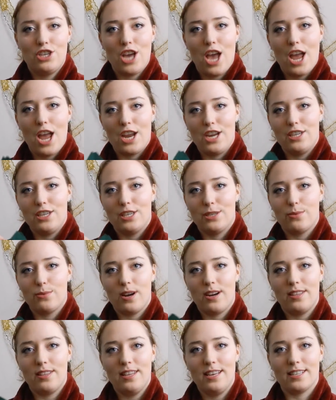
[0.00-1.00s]
date is
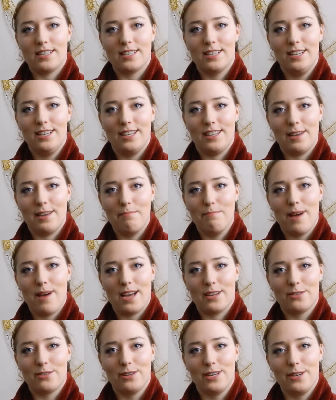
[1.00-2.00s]
wearing this, so look, they
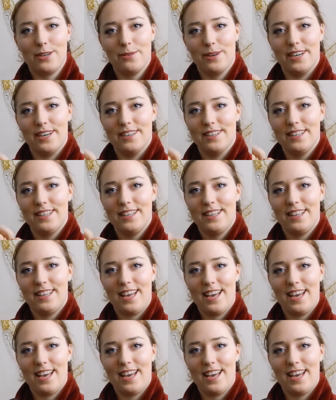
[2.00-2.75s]
match really well.